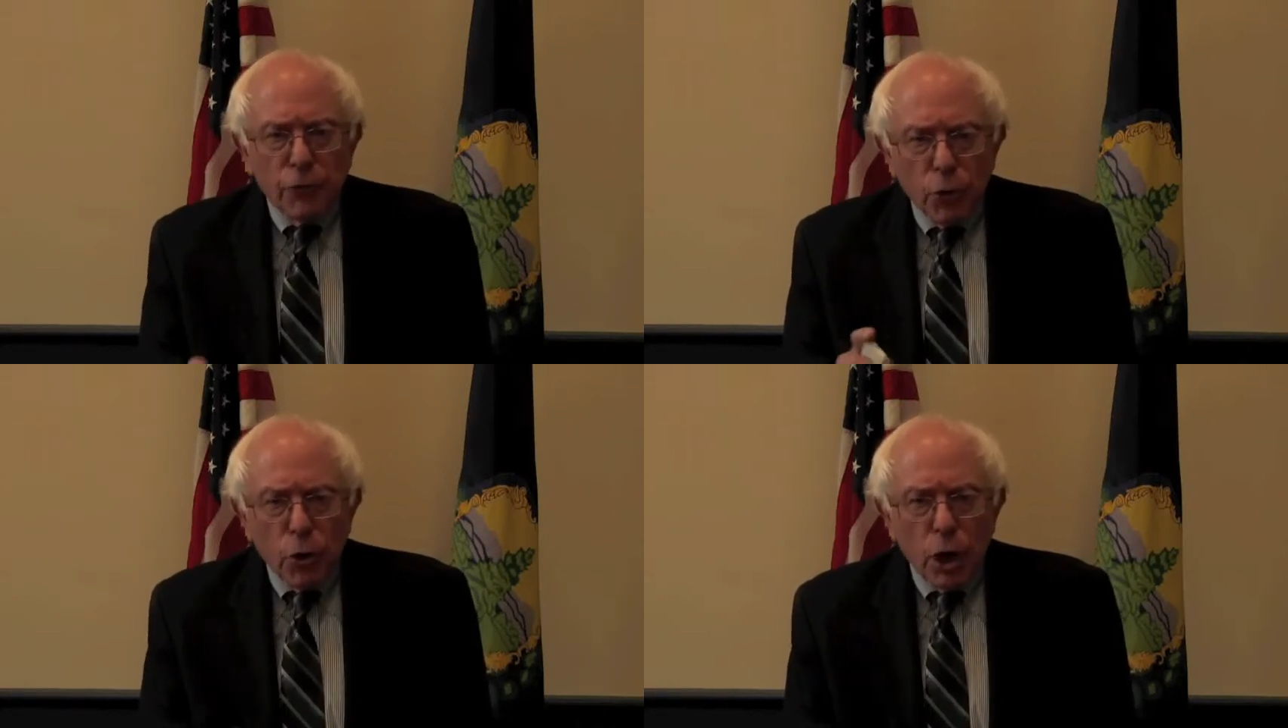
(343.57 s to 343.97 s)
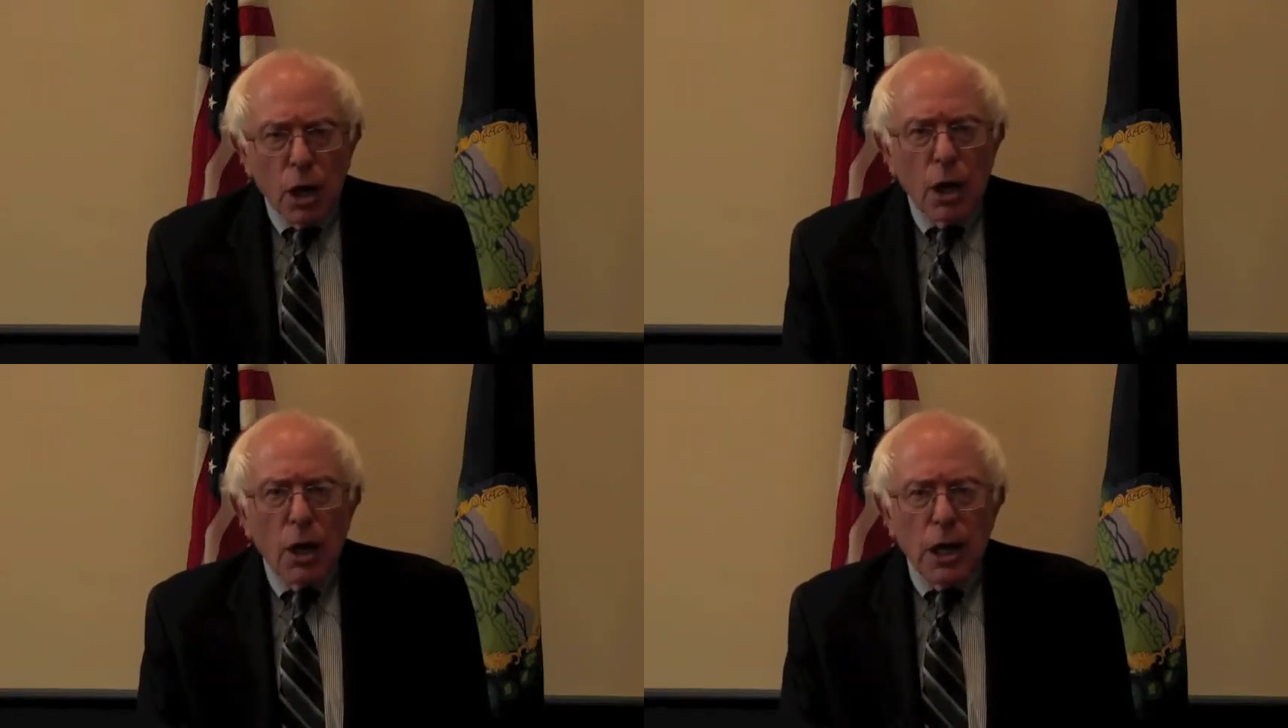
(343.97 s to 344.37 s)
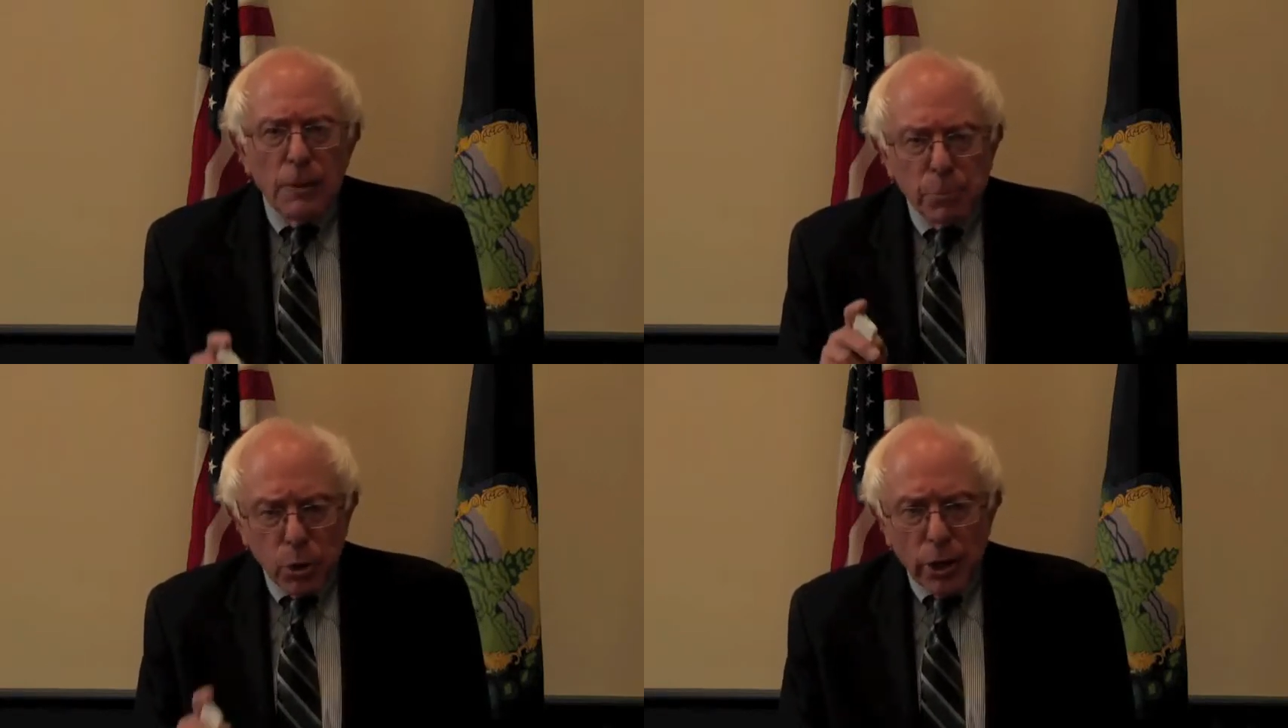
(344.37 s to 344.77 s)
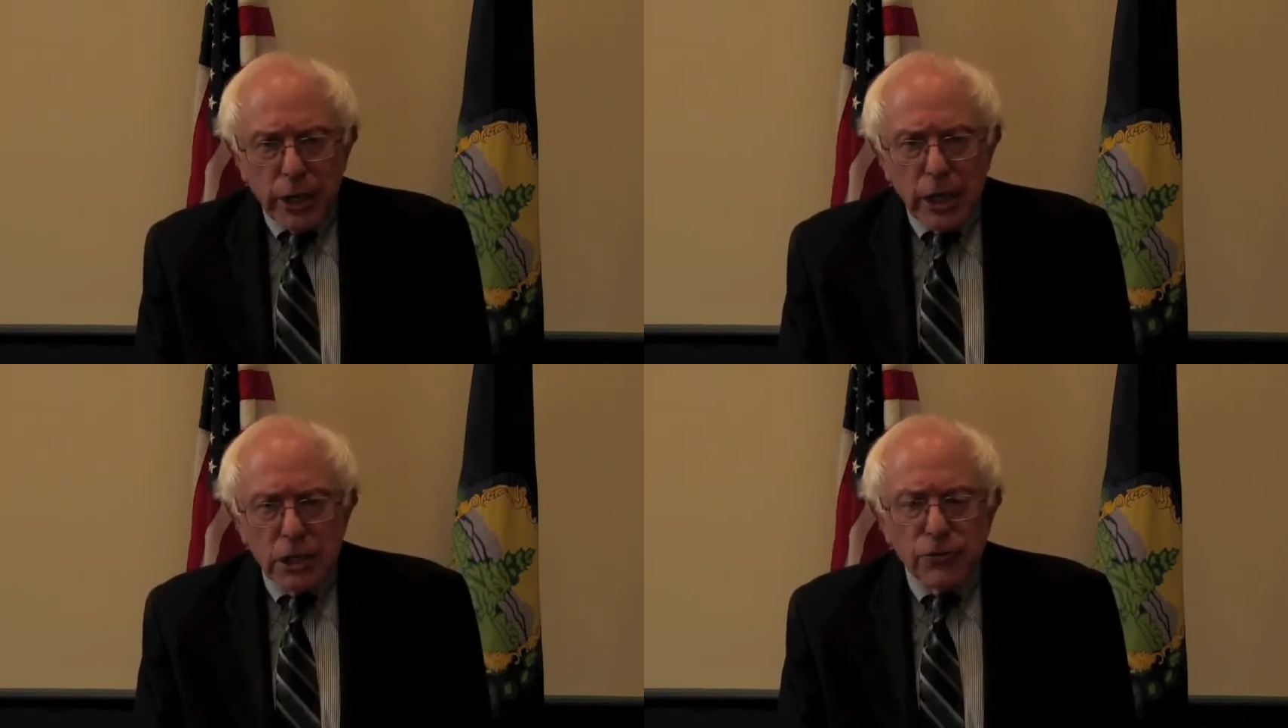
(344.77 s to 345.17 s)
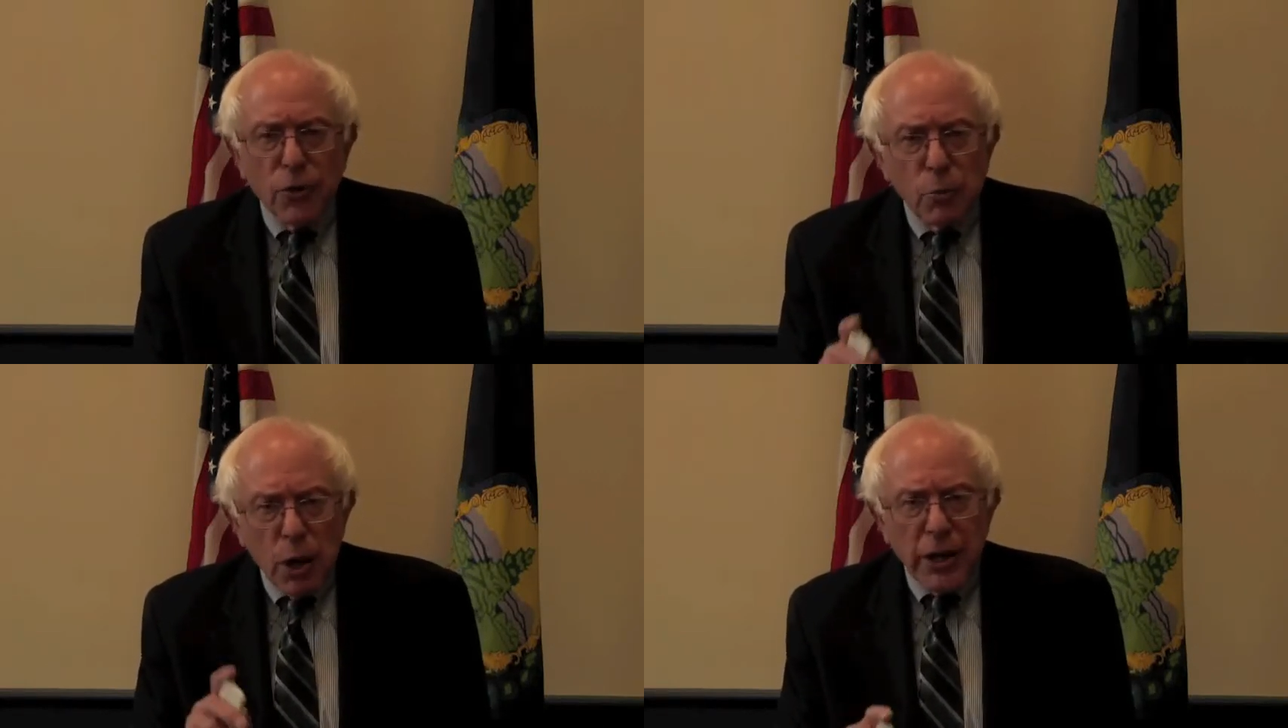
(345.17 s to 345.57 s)
for employees
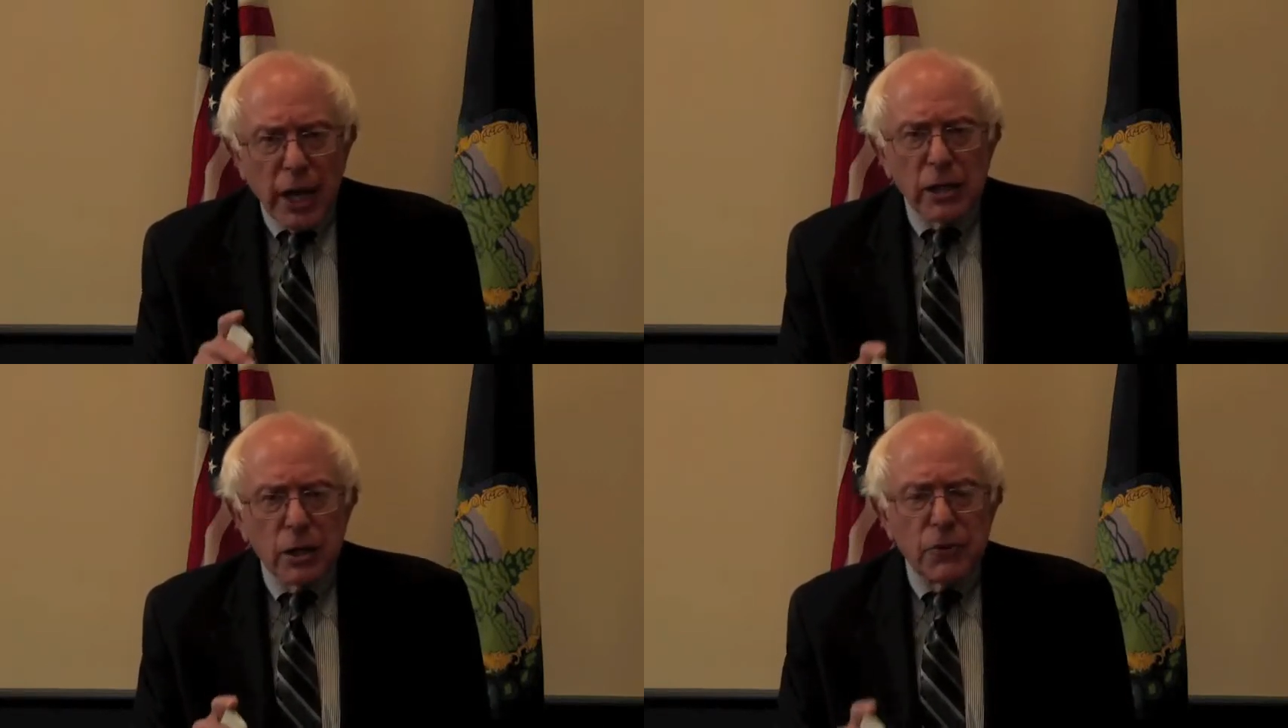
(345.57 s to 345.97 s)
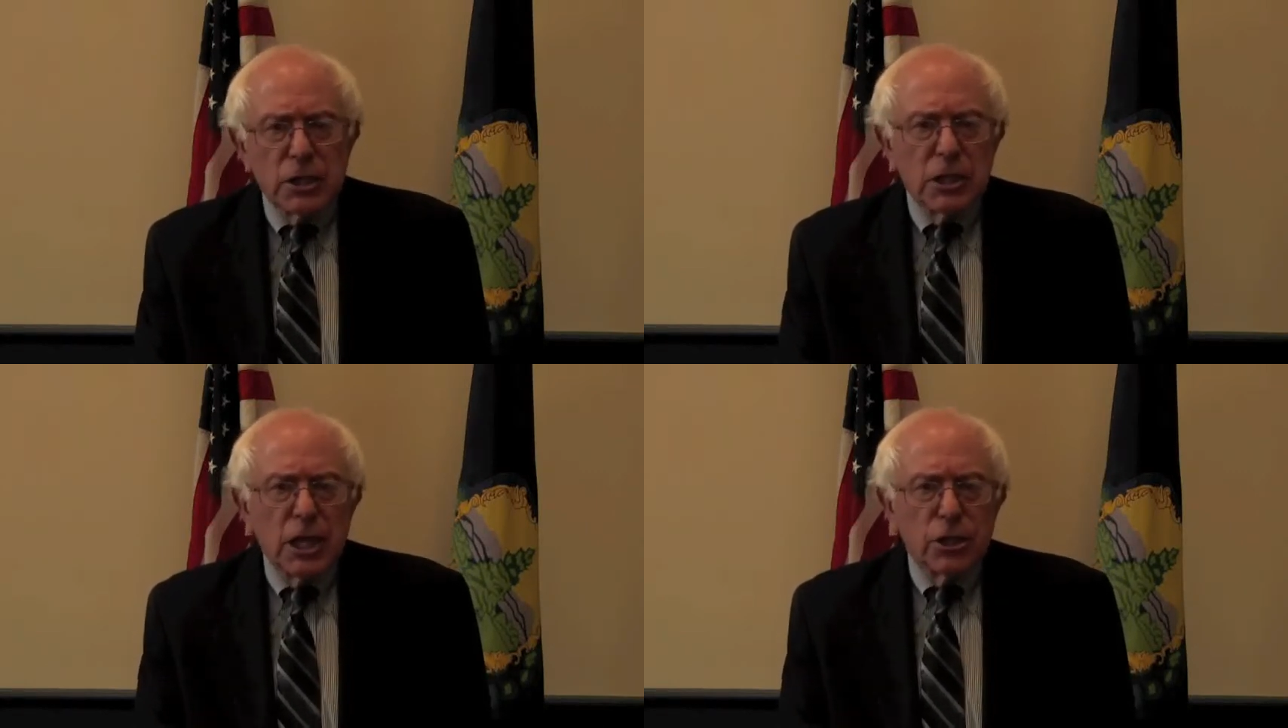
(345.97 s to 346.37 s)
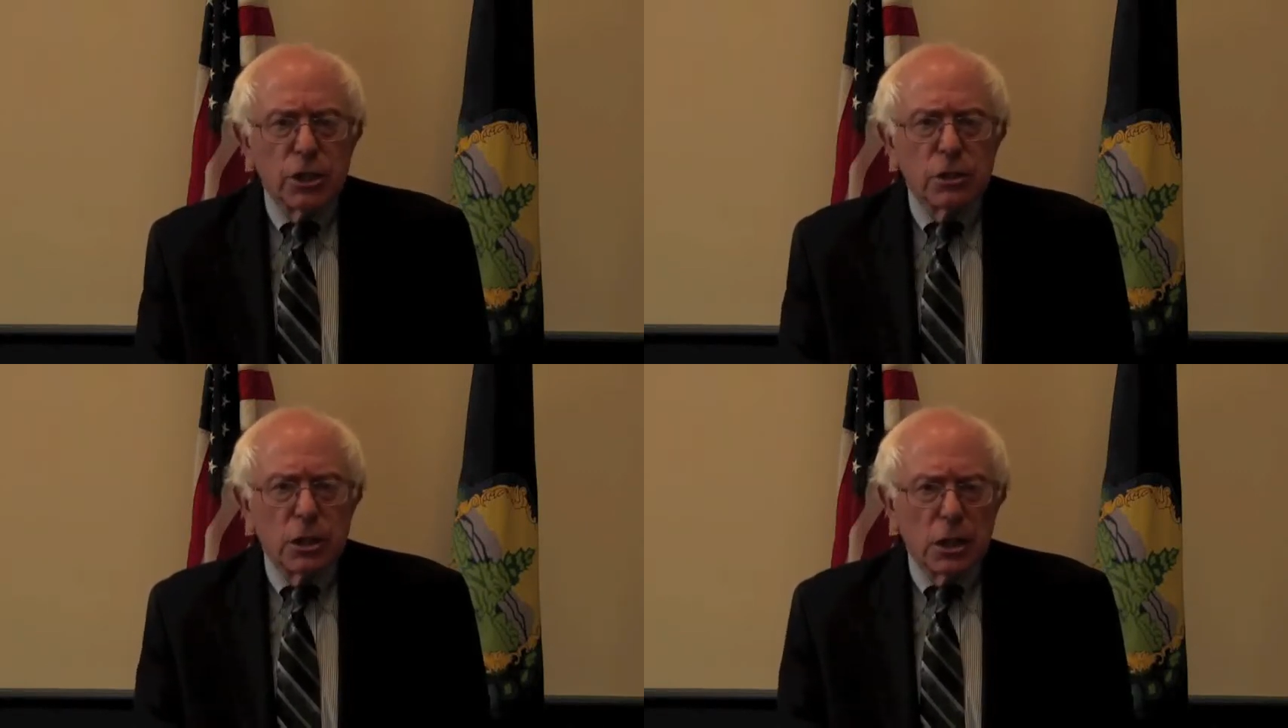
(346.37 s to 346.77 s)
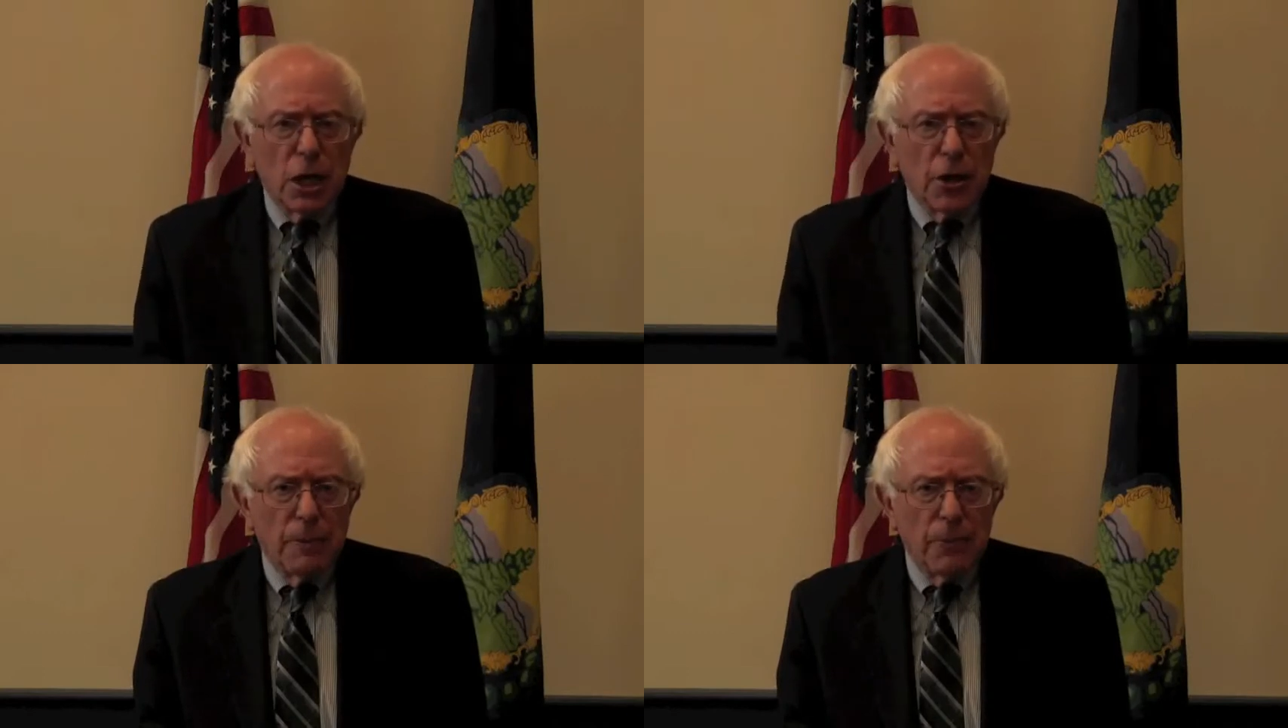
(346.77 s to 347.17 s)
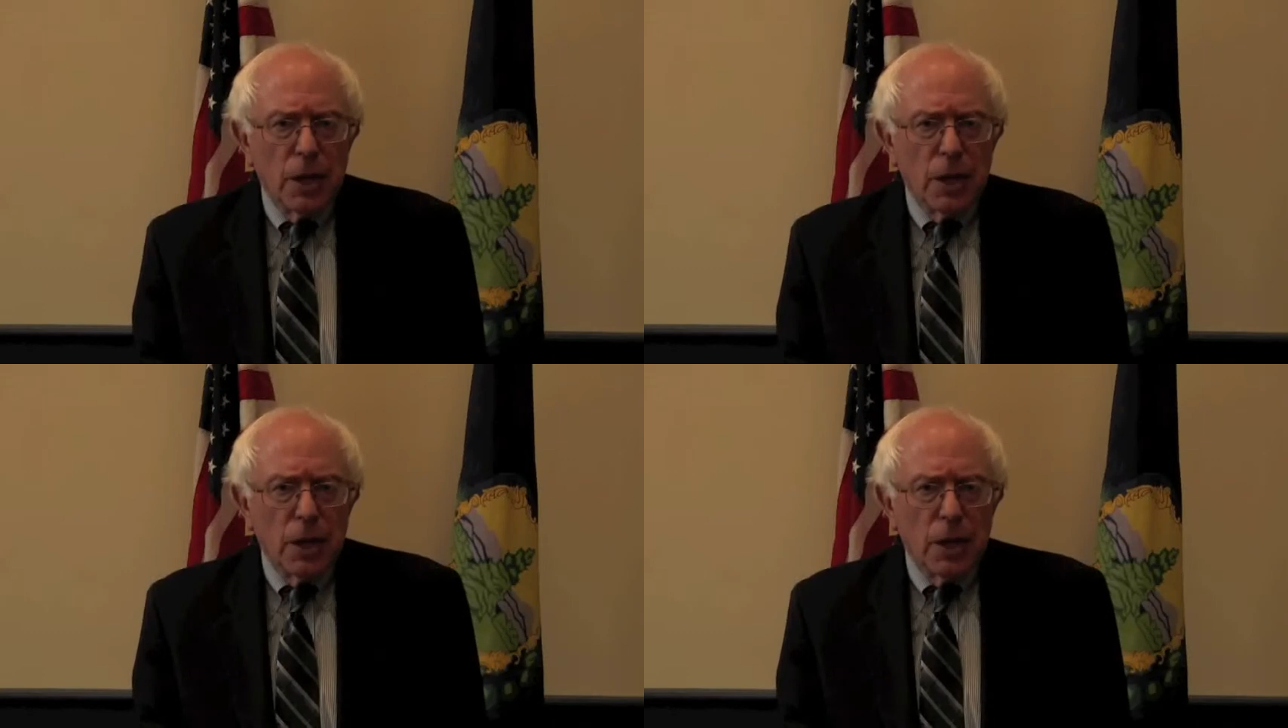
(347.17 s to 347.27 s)
from one end of this nation to the other.